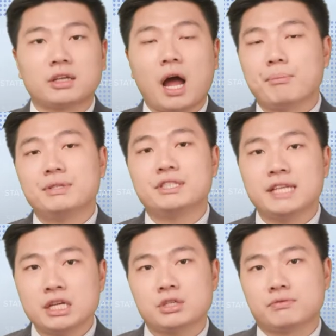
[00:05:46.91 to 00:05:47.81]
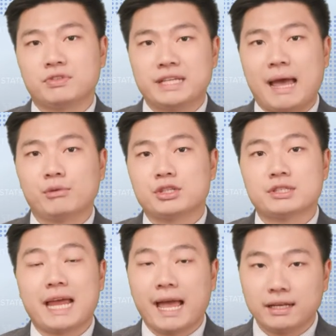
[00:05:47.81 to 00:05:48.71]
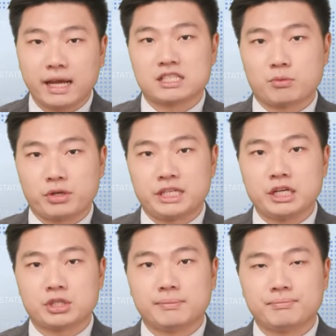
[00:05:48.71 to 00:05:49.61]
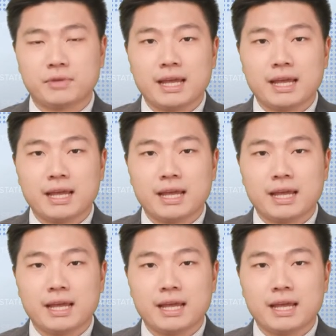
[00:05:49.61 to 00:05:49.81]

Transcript: compensation for damages and exploitation,